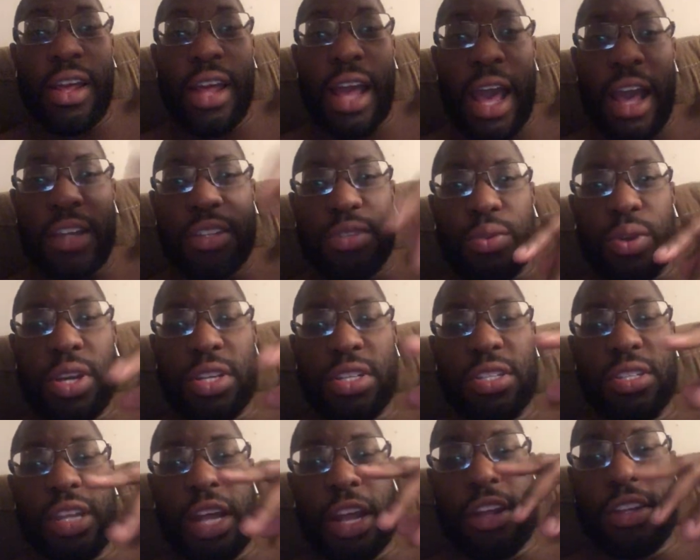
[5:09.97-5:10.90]
Ask
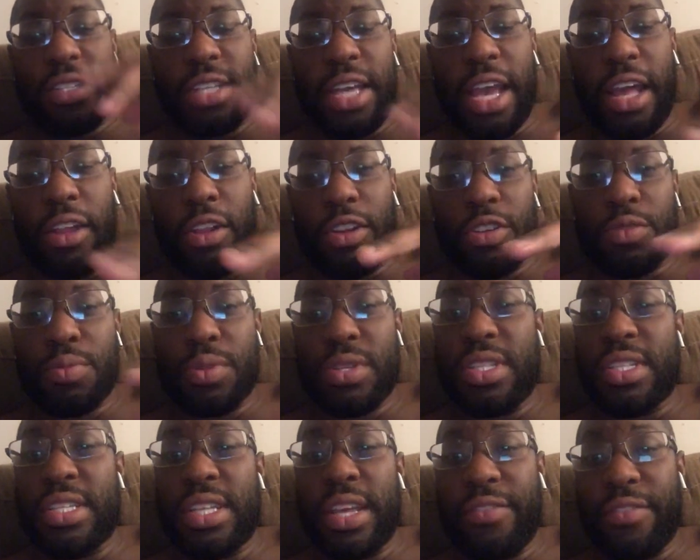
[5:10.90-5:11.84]
questions that are tailored
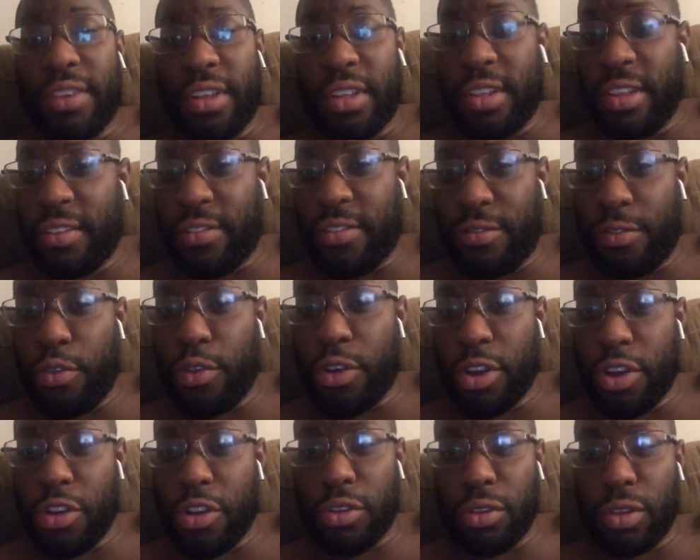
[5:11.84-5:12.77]
specifically for
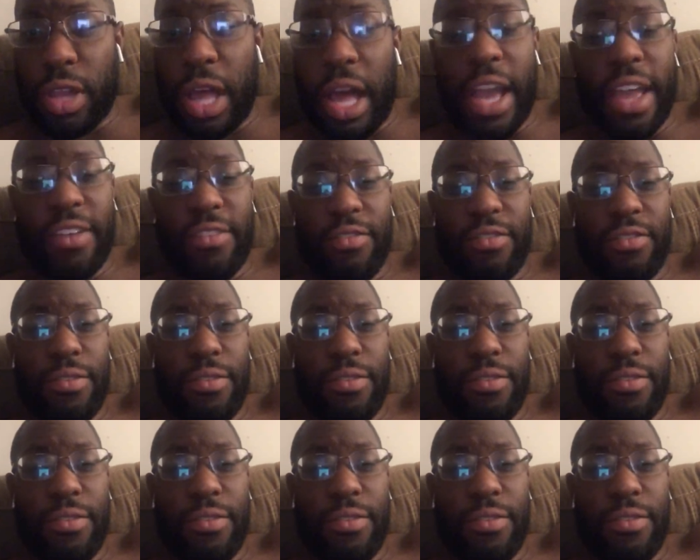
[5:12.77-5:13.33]
your life.